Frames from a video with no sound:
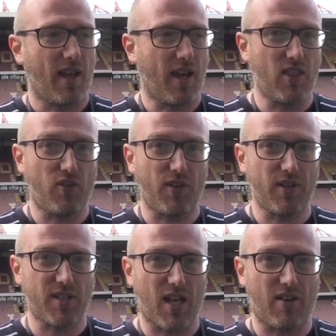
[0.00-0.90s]
In the
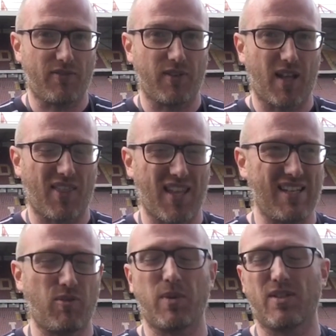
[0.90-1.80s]
first half, I think
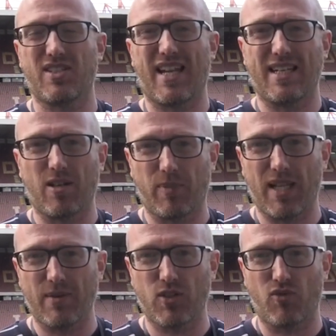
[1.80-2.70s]
Liverpool's standout
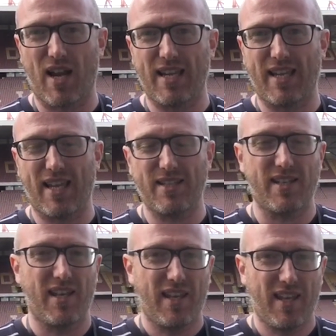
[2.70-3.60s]
player was Ryan
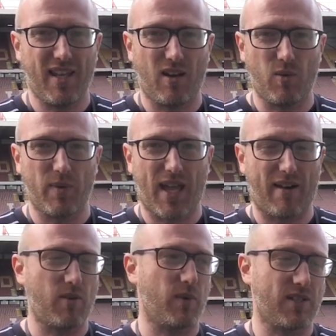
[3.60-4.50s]
Kent. He, along with
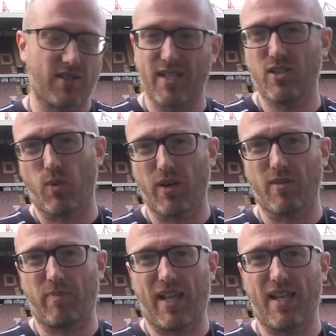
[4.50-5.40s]
Harry Wilson, he's one of
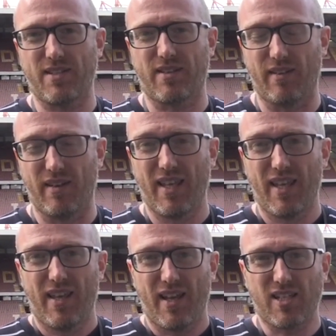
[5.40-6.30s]
the players that
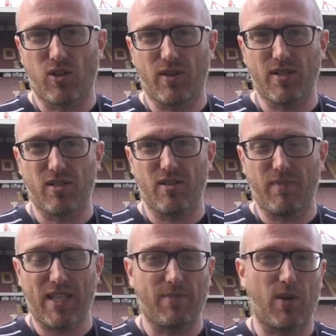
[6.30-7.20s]
is looking to
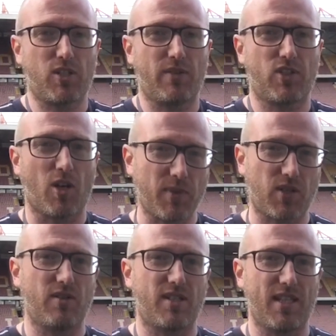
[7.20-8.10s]
make the most of his
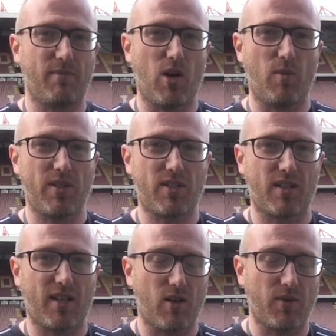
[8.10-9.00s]
opportunity at the moment.
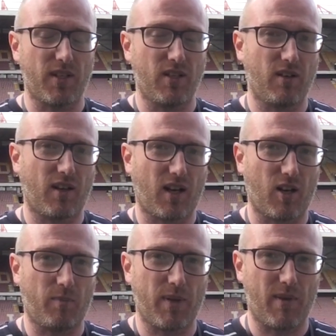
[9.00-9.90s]
I know that Jurgen
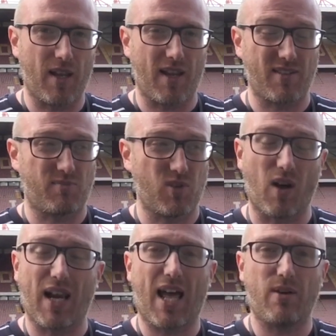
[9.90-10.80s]
Klopp has
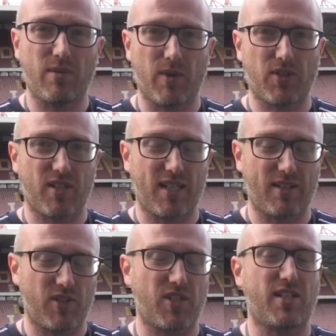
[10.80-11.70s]
not allowed him, or
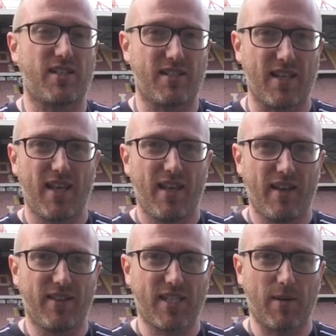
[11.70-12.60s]
certainly resisted
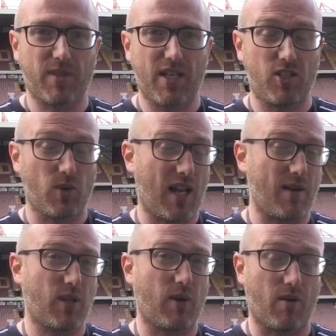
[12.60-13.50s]
the temptation to allow
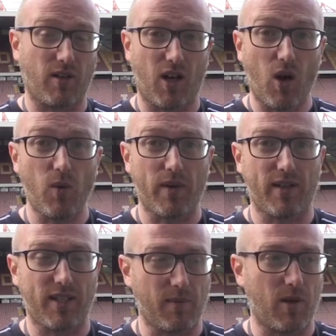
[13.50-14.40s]
him to go out on loan
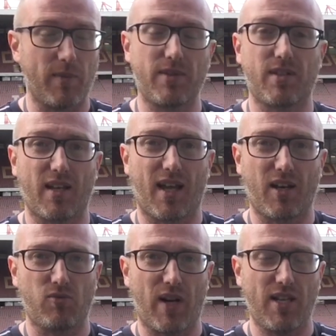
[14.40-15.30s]
at the moment. I
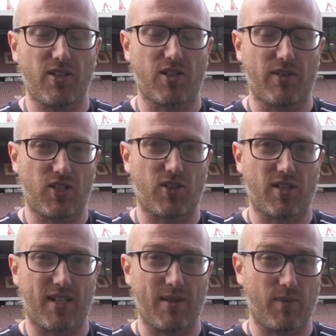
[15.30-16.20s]
know Rangers are
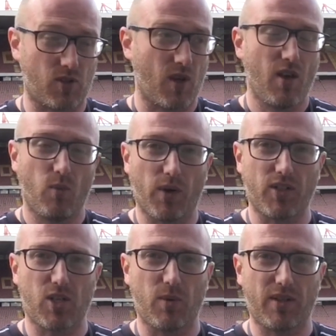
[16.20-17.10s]
interested in, there's one
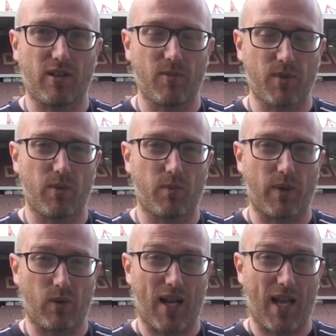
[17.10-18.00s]
or two other clubs who
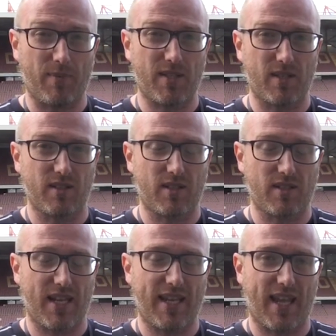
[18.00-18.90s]
were quite happy to
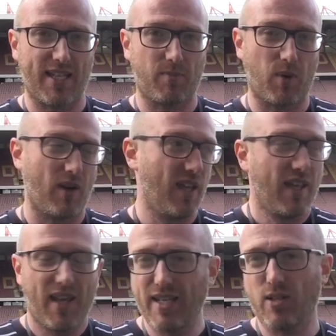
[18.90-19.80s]
take Kent, but
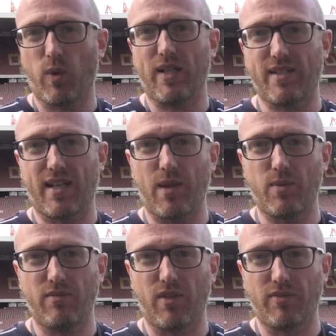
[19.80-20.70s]
he did well today. He
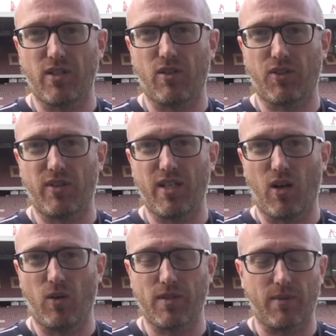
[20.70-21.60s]
was involved in all three
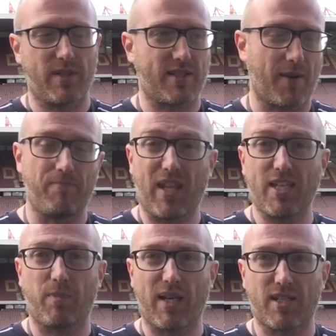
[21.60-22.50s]
goals. It was
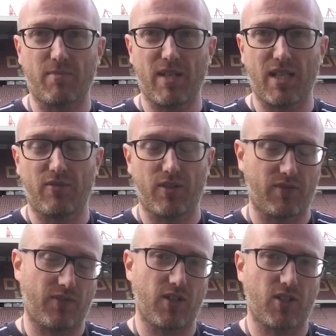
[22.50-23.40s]
his pass to Milner for
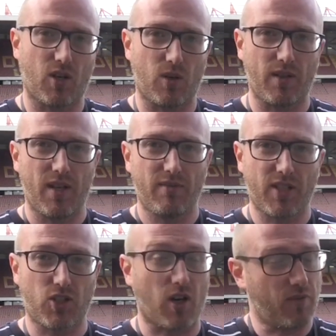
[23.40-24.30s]
the first goal, for
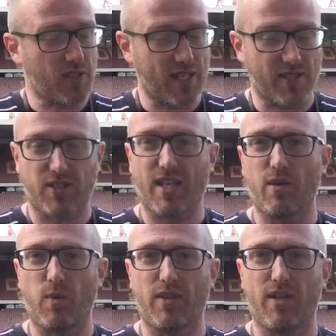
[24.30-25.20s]
the shot, obviously, as I say,
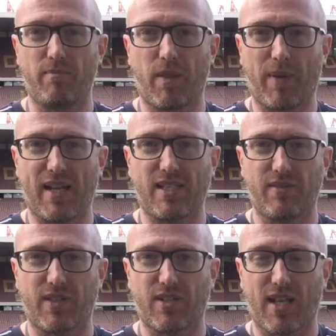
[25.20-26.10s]
he won the
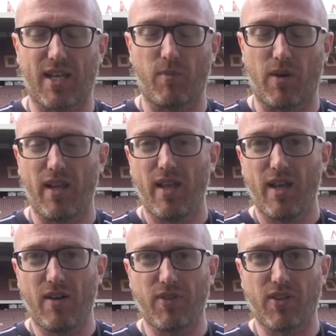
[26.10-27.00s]
penalty for the second one,
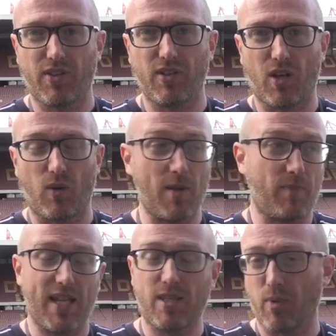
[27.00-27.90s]
and for the third goal he
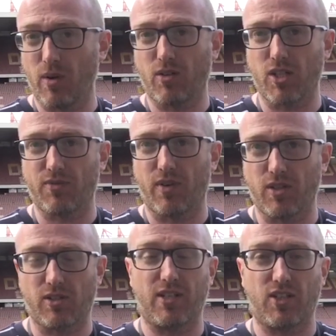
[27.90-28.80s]
played the ball across for
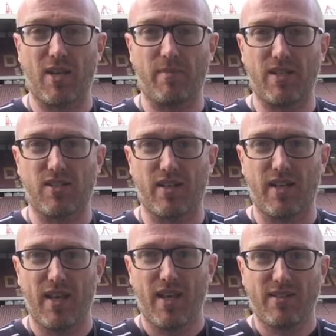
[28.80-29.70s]
Oxlade-Chamberlain to
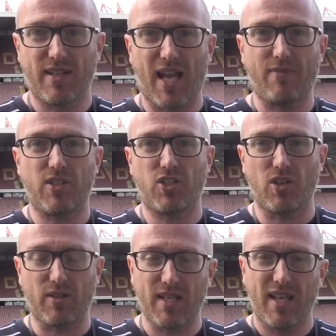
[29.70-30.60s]
have his
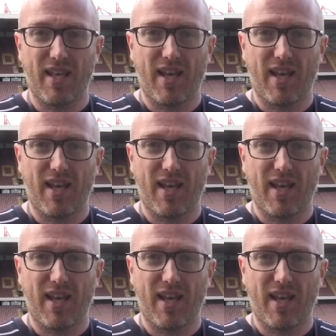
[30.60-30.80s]
shot.